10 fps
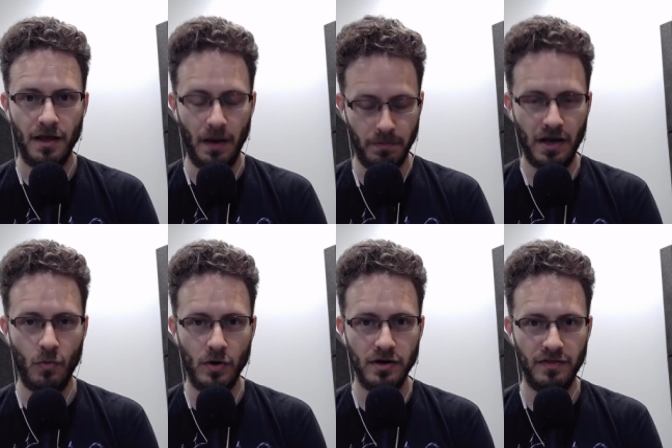and pick a
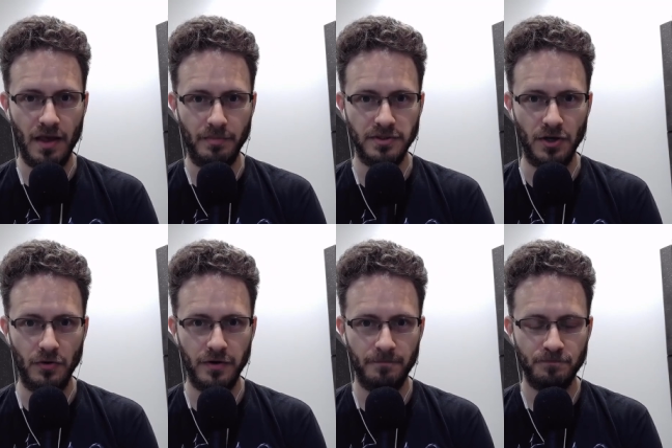word of the
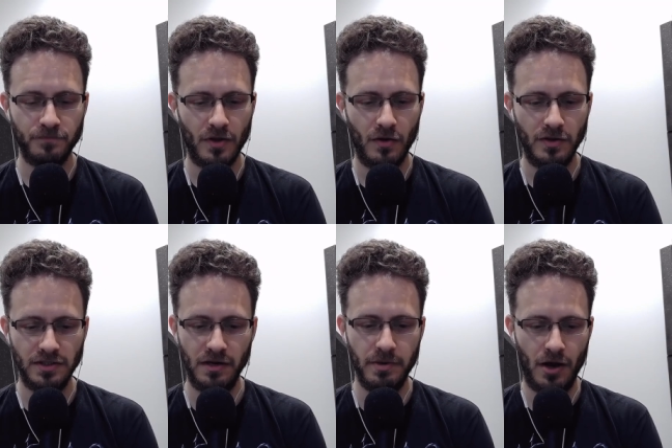episode. It's
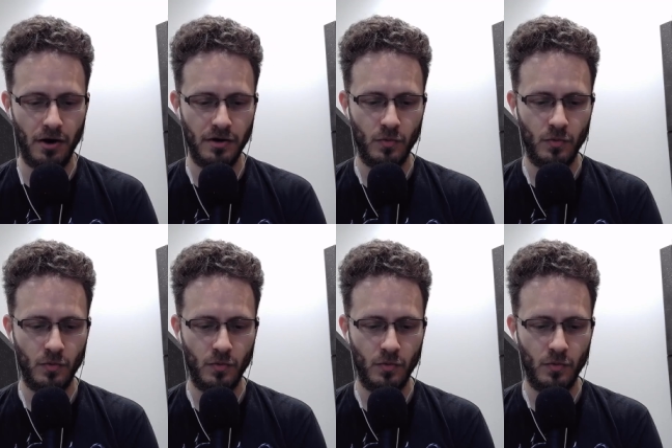going to be hard.